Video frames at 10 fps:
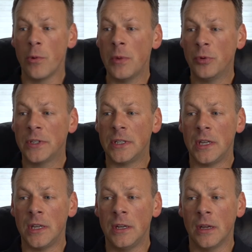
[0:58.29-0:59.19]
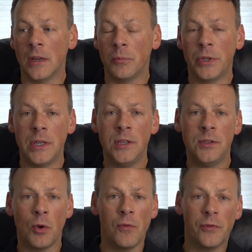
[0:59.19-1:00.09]
we proceed, please
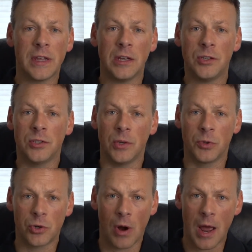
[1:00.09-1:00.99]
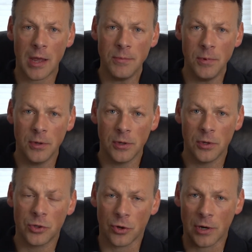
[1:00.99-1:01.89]
don't forget to subscribe,
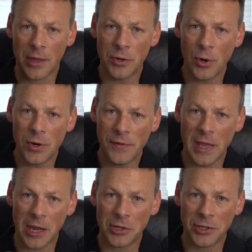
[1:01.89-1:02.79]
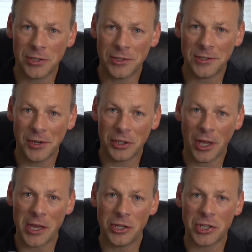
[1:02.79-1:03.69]
turn on the notifications,
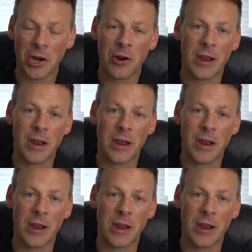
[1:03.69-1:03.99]
like, share,